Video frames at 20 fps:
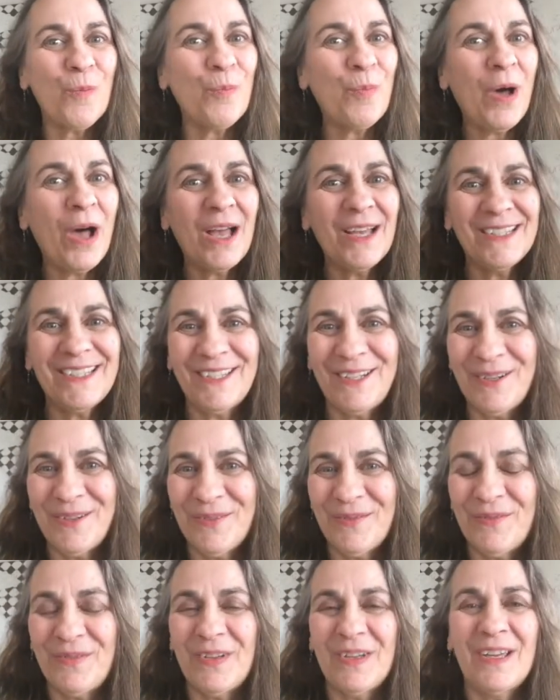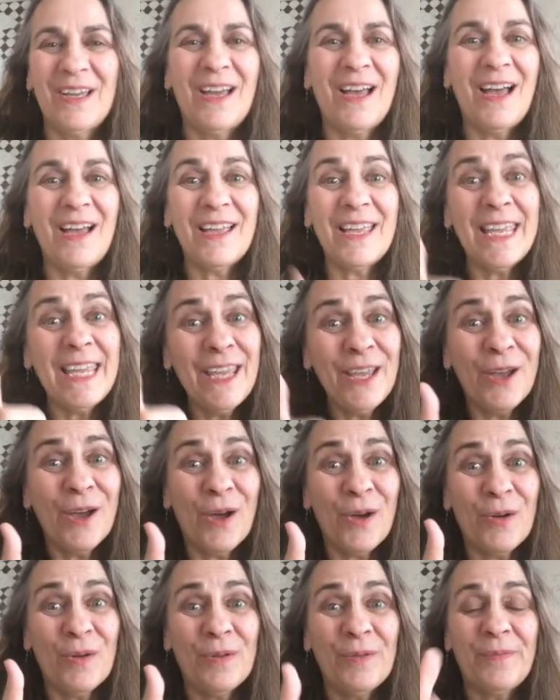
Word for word: Positive. Ego.